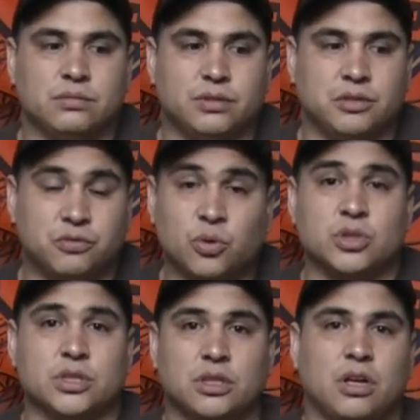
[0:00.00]

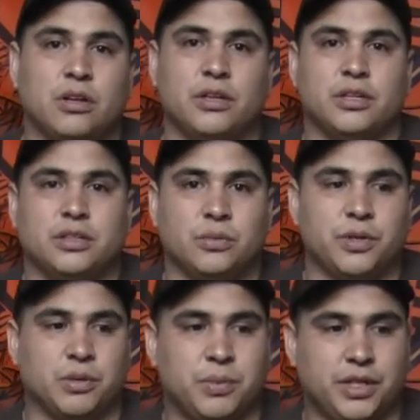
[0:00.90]
Enforce the law that
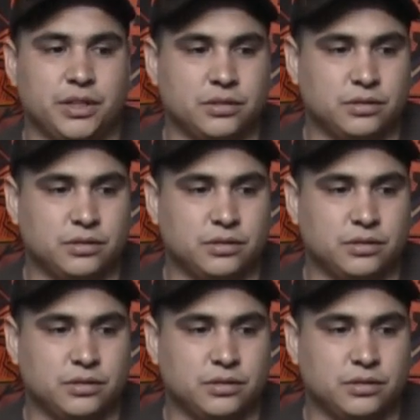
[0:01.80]
we are being